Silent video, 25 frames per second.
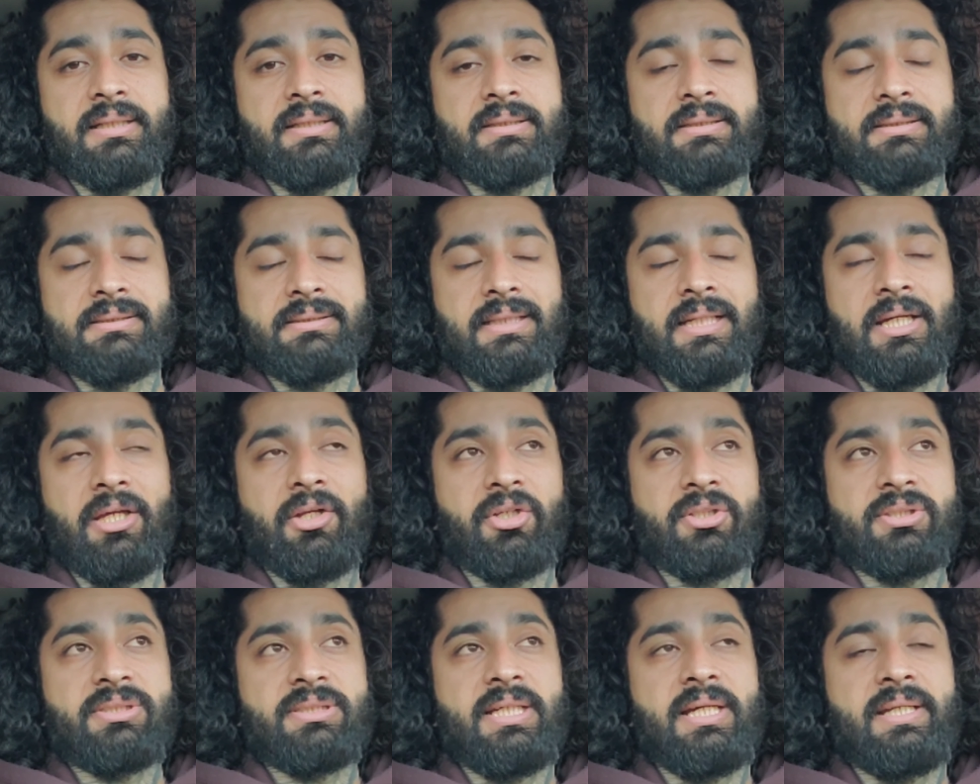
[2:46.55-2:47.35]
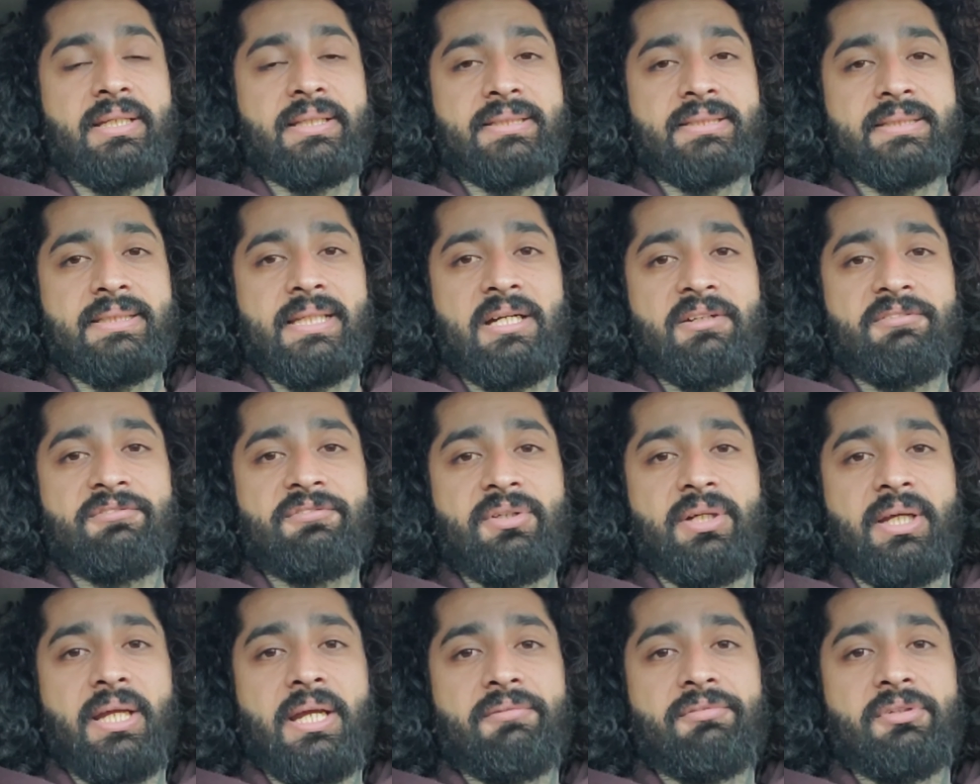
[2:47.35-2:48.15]
because I understand it's not
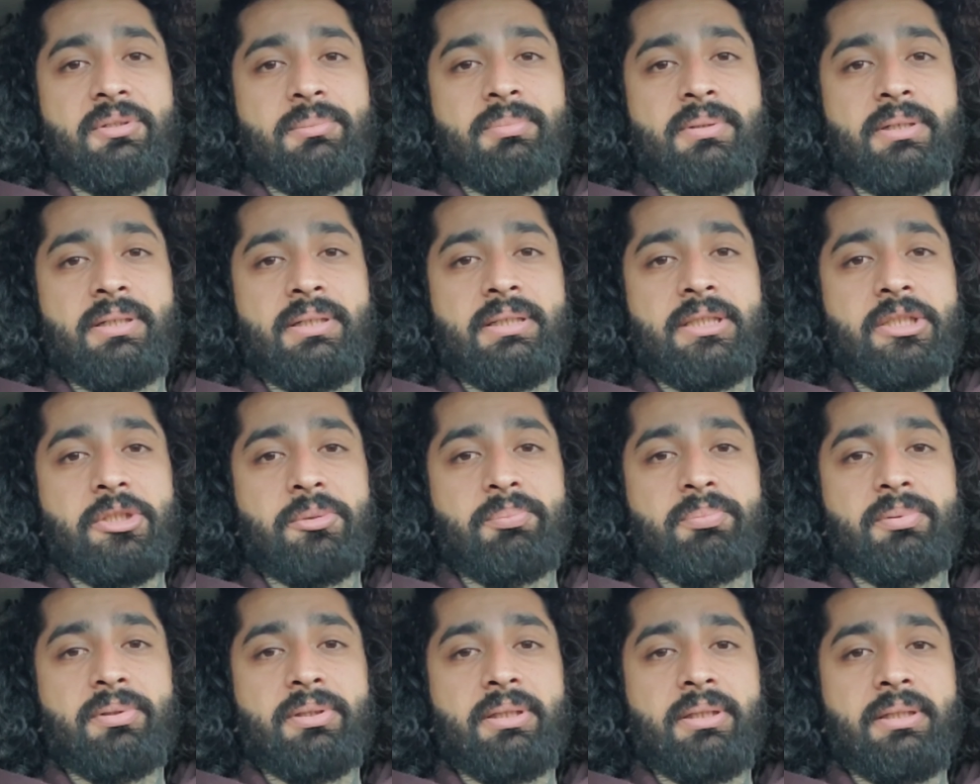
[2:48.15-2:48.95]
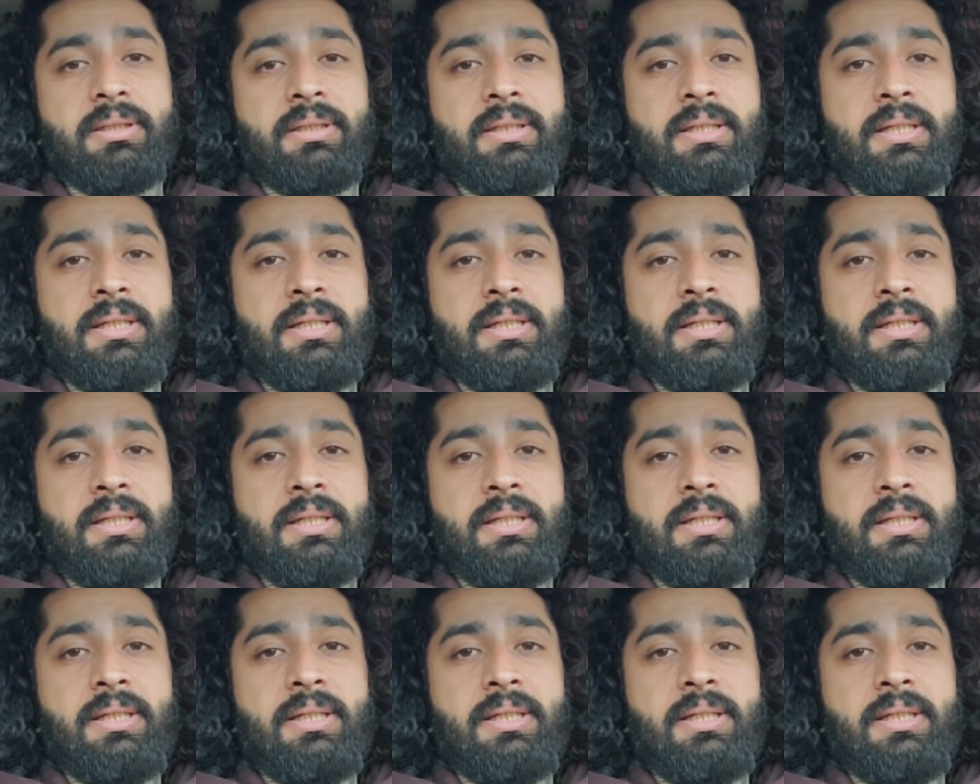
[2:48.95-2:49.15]
for everybody, but